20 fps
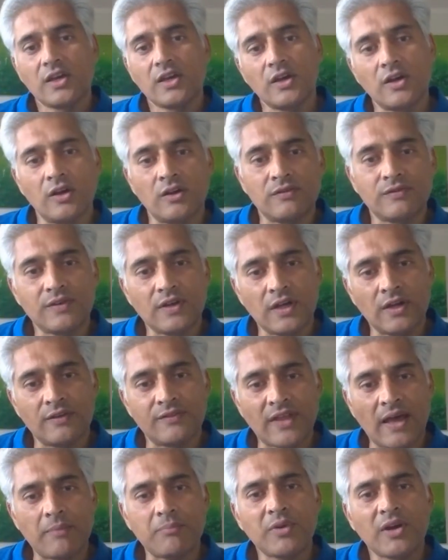of
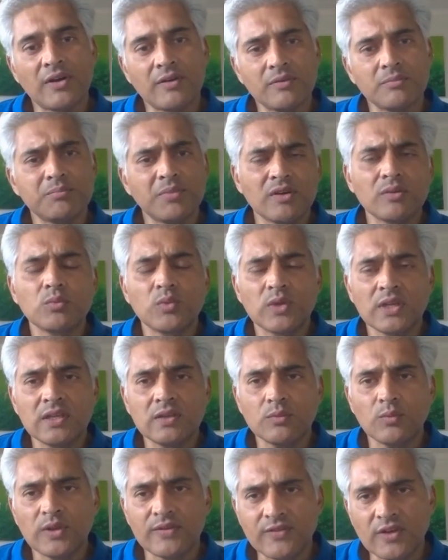that. But
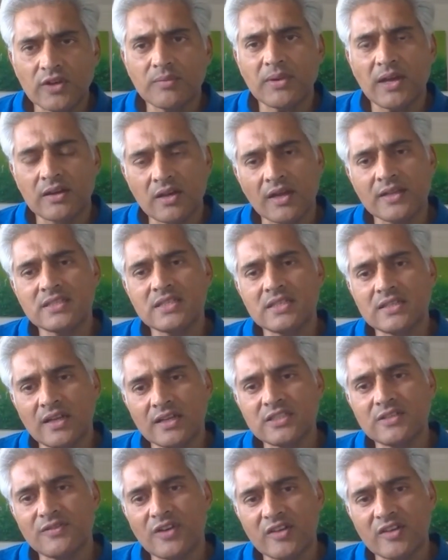we've got about
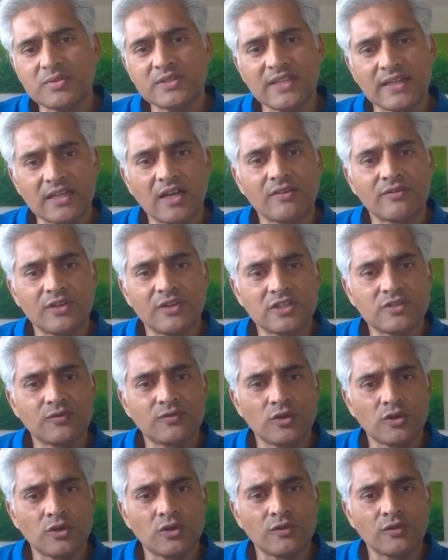90–95% coverage
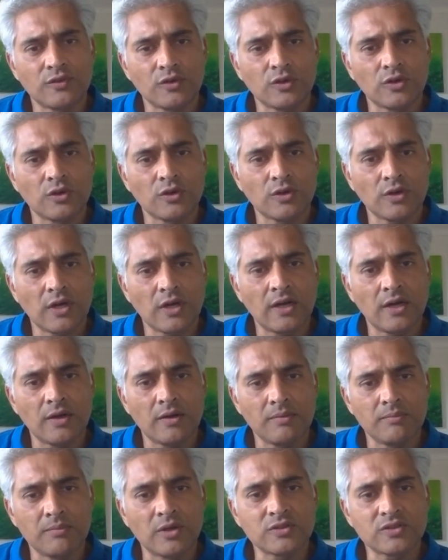for
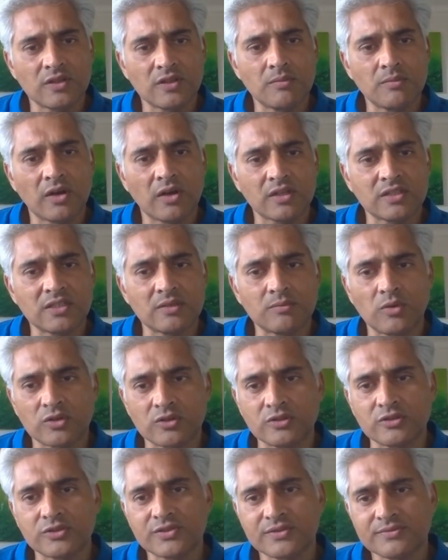most of the marketed
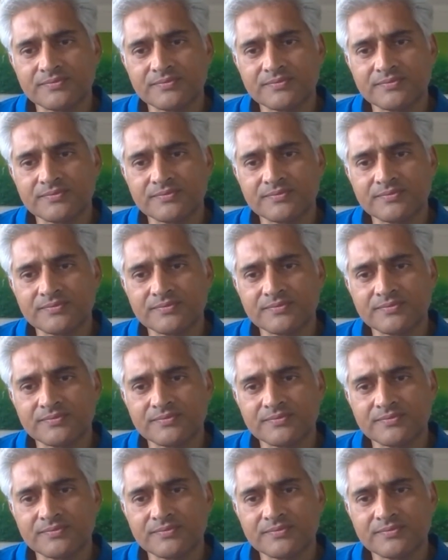models.